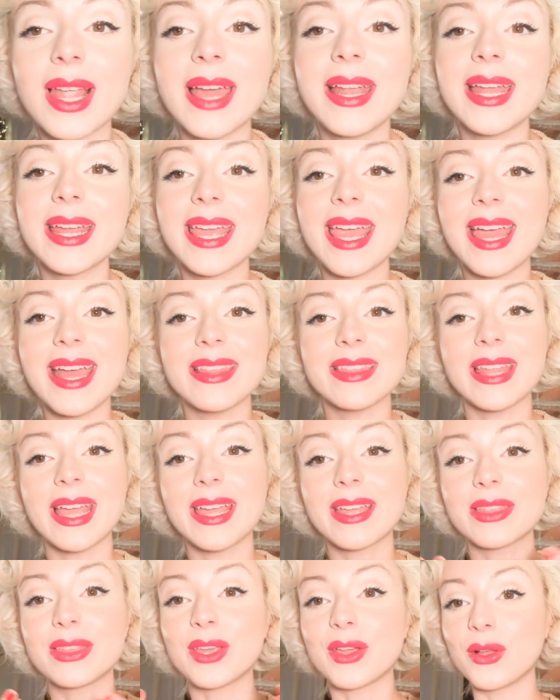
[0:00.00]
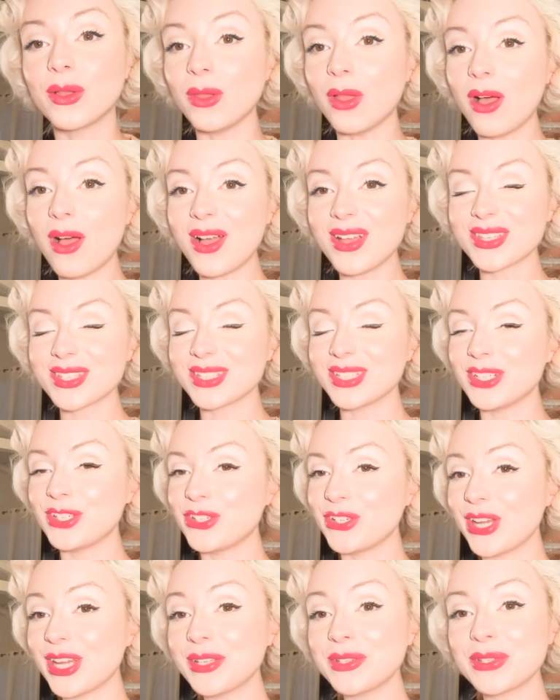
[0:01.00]
And again, like the gloss, the
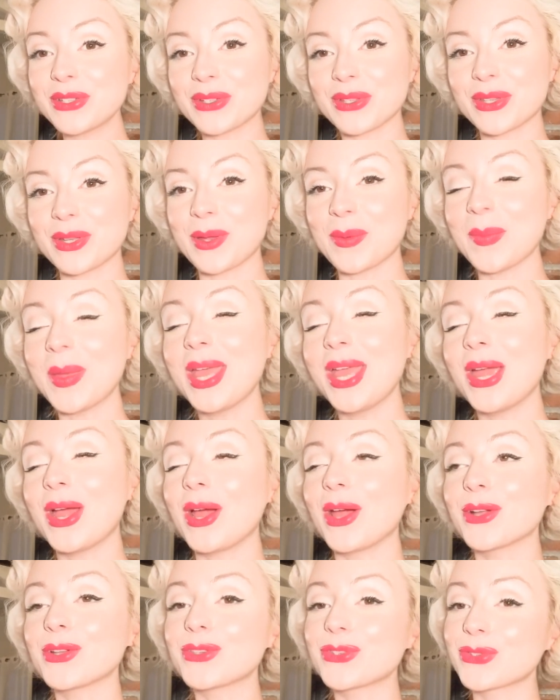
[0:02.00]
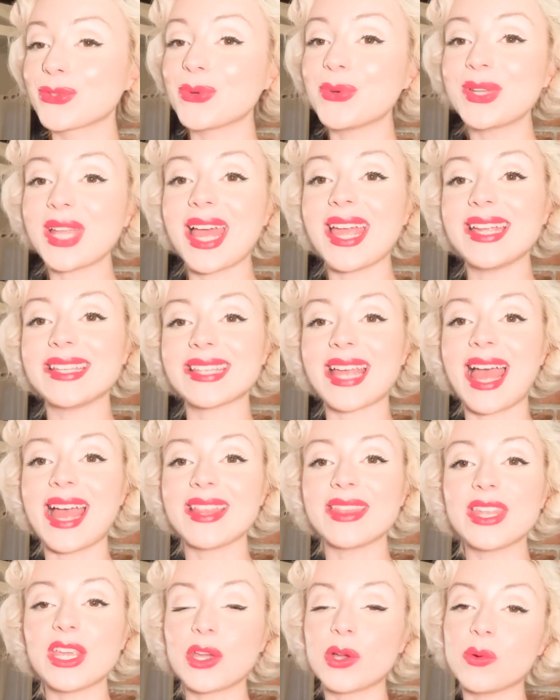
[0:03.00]
sheen to them are so nice
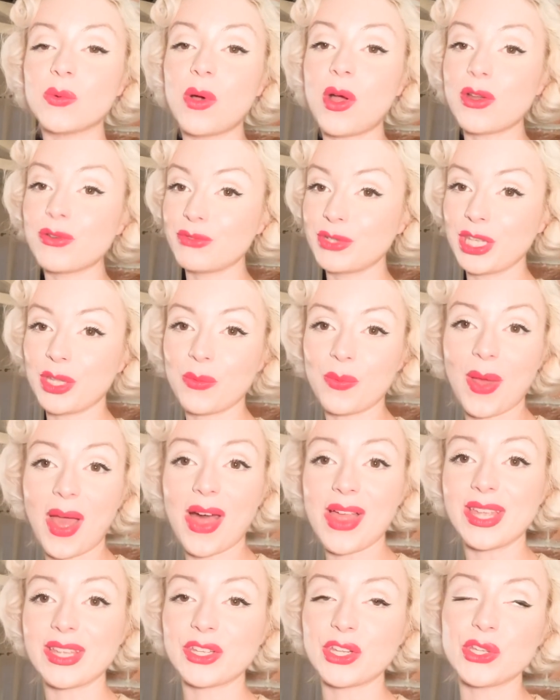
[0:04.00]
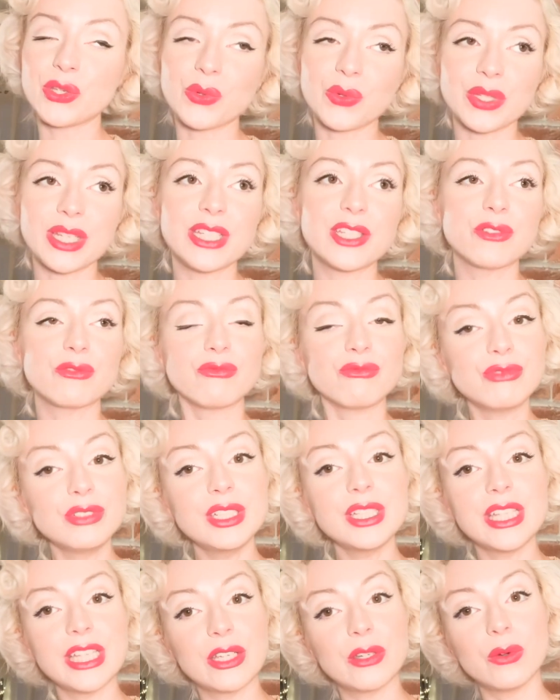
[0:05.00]
and they go on really well. Like you don't need to
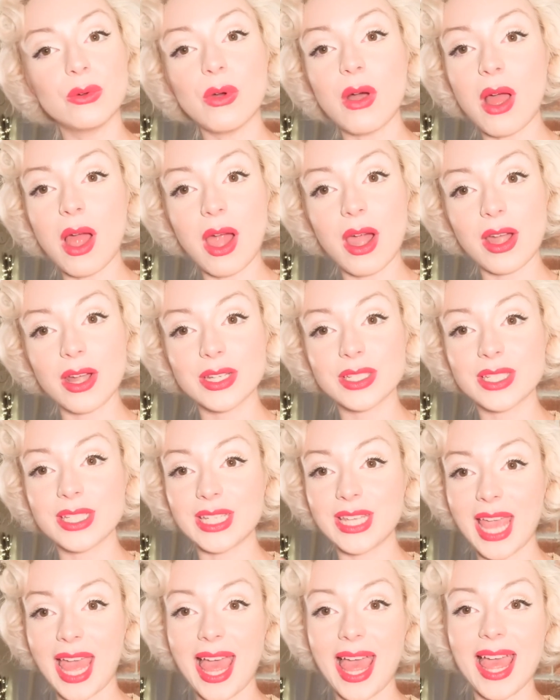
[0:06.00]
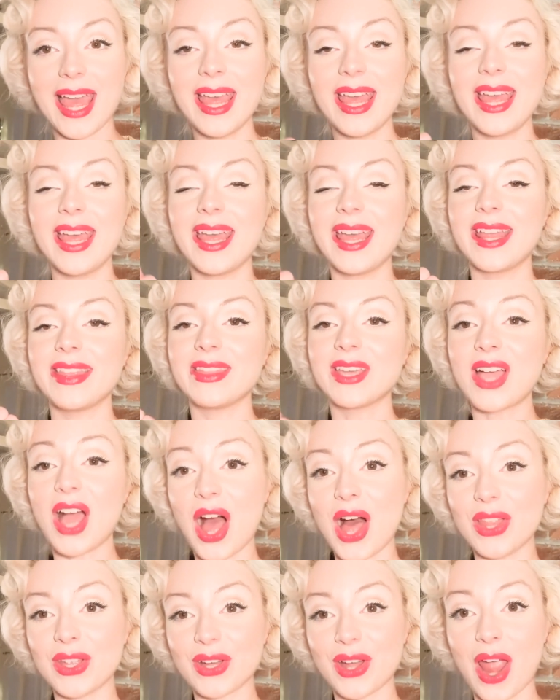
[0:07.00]
really go hard to get the
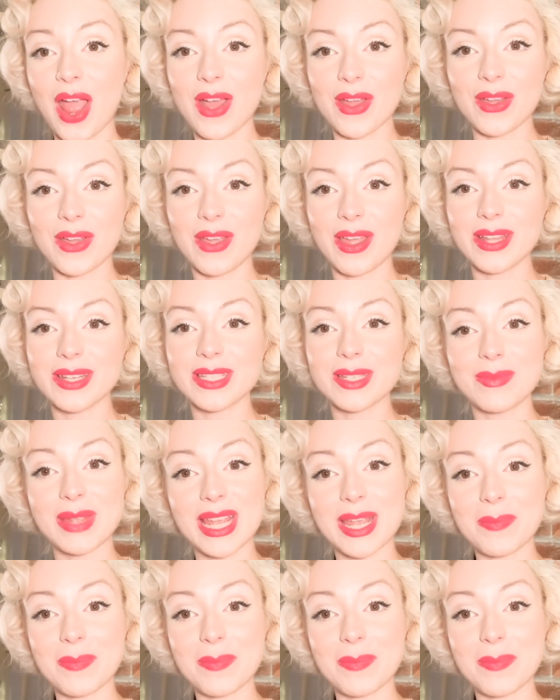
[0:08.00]
color out and to